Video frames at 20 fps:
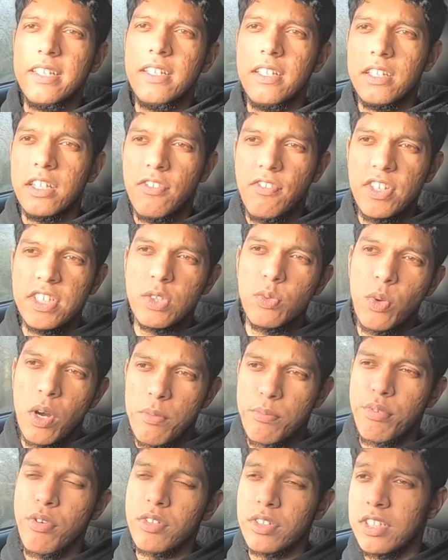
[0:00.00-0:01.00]
The reason why I
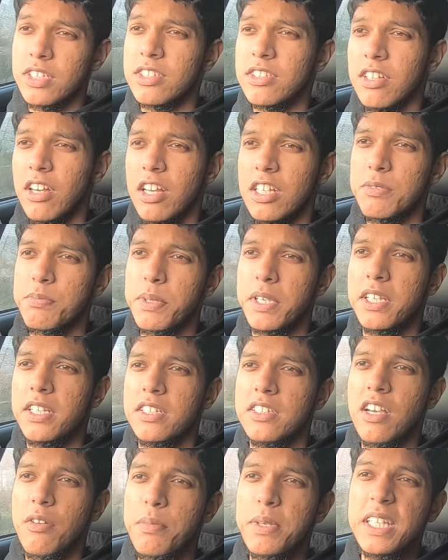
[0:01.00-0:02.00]
brought this car is
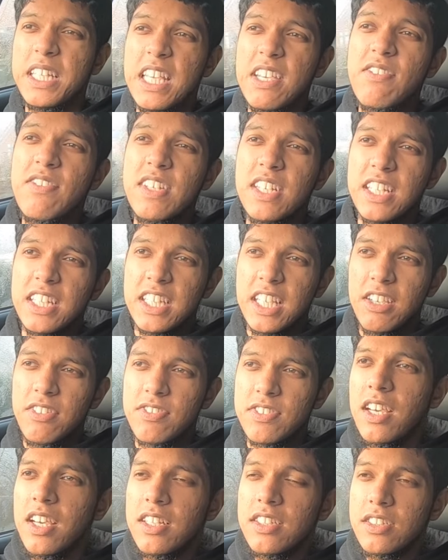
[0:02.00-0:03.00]
because I've been given a
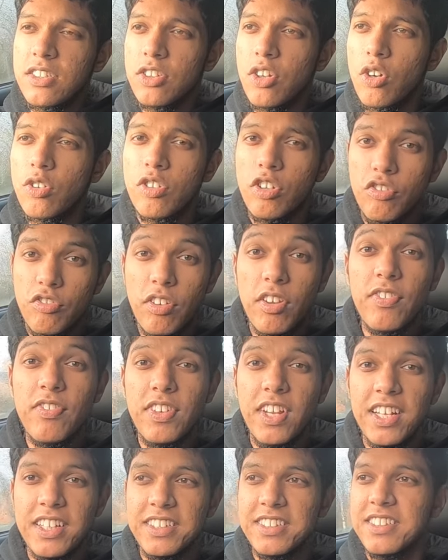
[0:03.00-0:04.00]
gift to go to
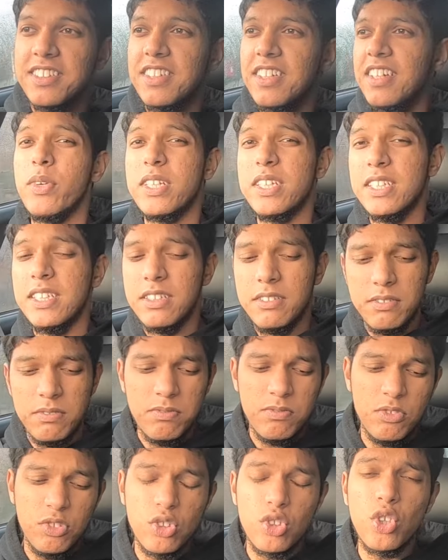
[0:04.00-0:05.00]
Driftland, which is
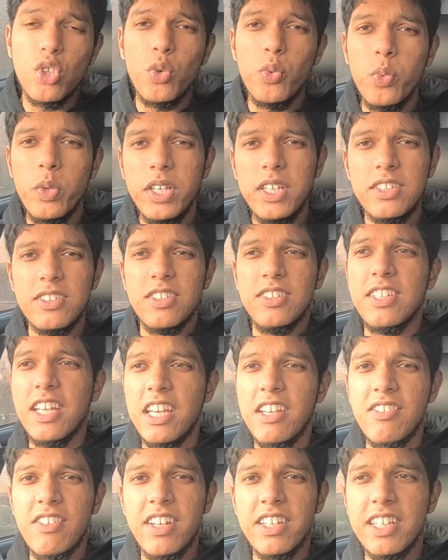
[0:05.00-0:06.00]
2 weeks to
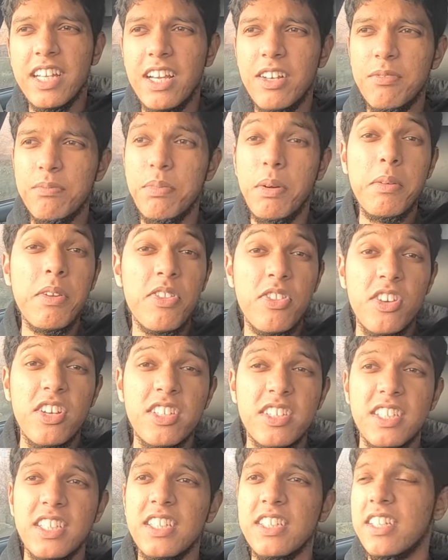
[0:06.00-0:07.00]
date right now, probably
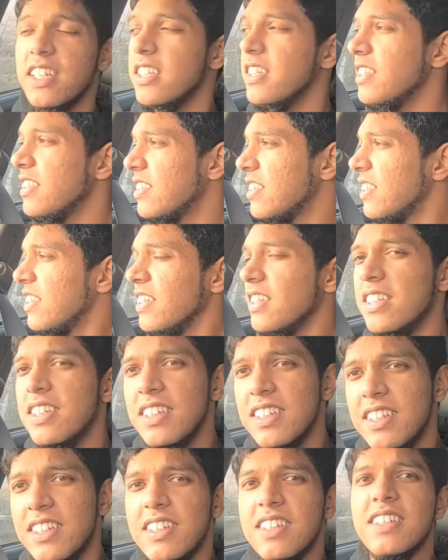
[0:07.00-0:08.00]
13 days.
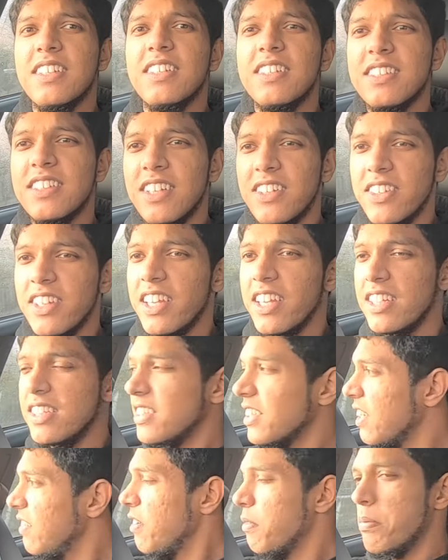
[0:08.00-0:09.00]
So yeah, let's
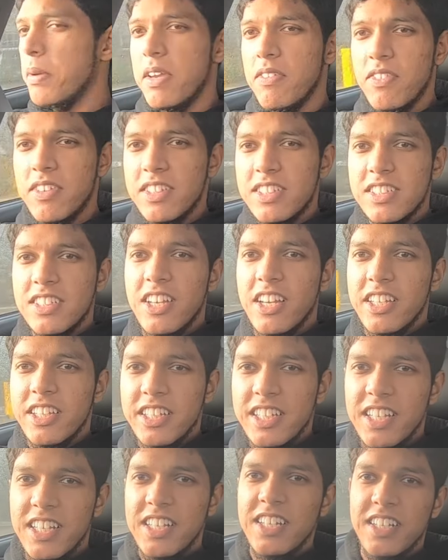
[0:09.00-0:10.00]
give it a bit of a slide
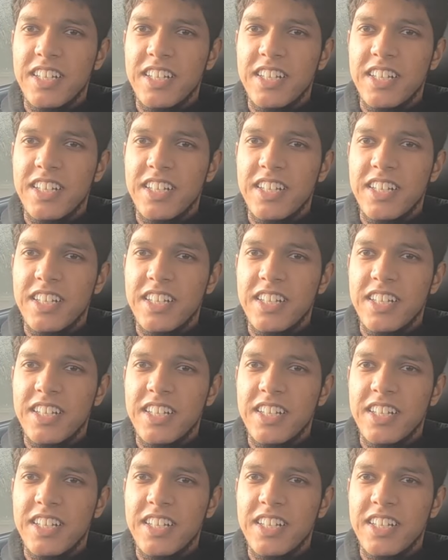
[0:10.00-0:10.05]
here.